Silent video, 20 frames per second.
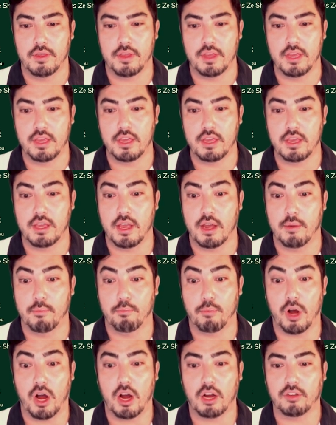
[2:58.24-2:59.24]
the
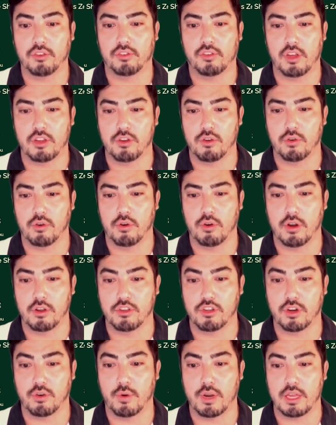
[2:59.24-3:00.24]
box that you're
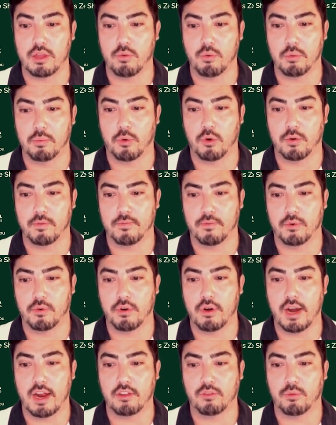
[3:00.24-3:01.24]
generating the report
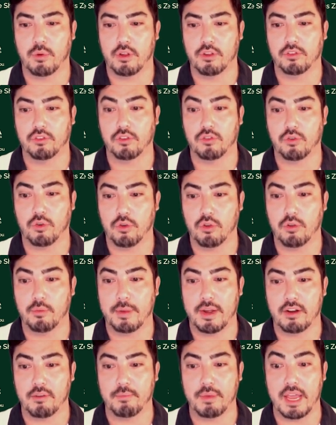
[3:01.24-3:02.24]
for, as well as the total
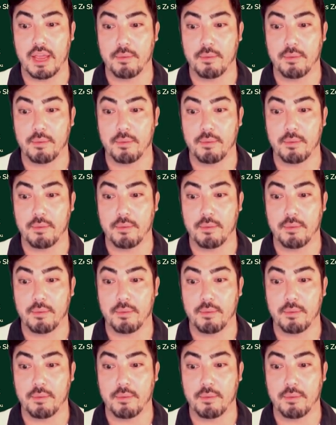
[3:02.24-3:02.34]
amount of